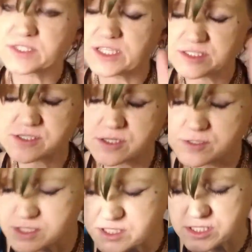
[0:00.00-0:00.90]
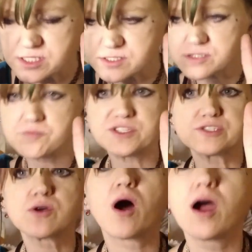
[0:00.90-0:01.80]
gonna be so
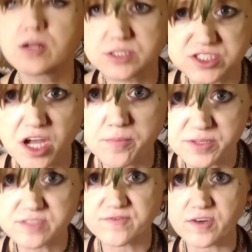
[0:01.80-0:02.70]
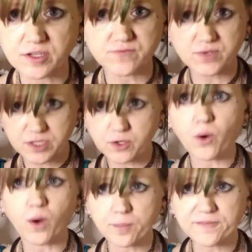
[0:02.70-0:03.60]
hard to chop this fucking video up
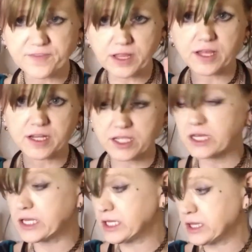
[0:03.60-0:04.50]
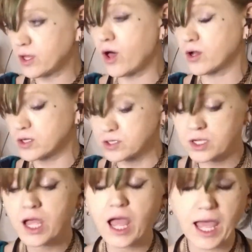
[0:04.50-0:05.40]
if I let it get any longer.
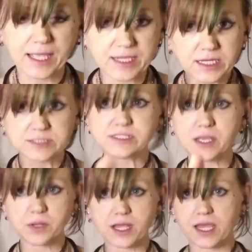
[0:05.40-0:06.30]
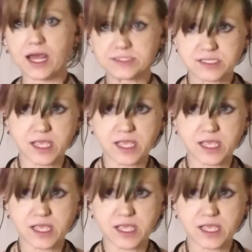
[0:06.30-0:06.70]
I gotta say what I gotta say.